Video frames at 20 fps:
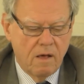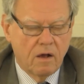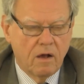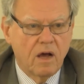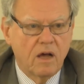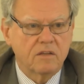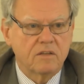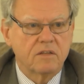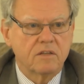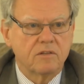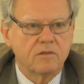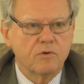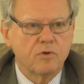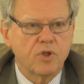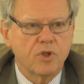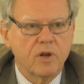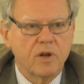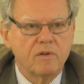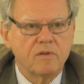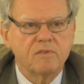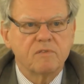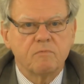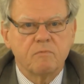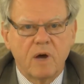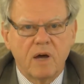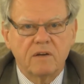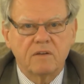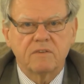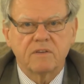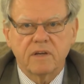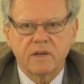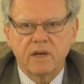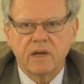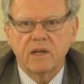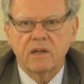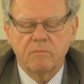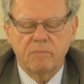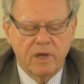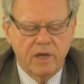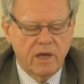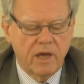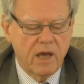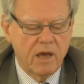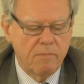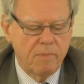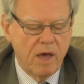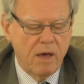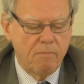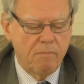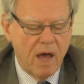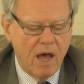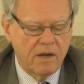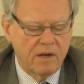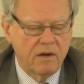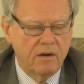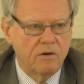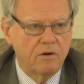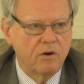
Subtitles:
constitutionalism once again became a matter